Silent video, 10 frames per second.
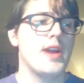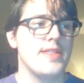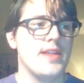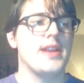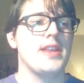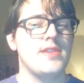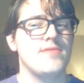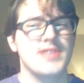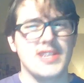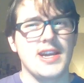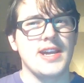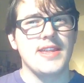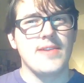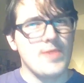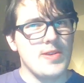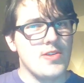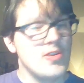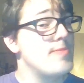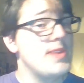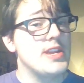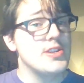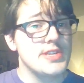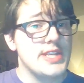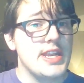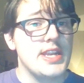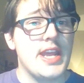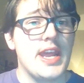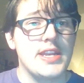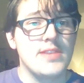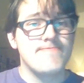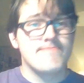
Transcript: I thought he was a guy that we could be interested in, and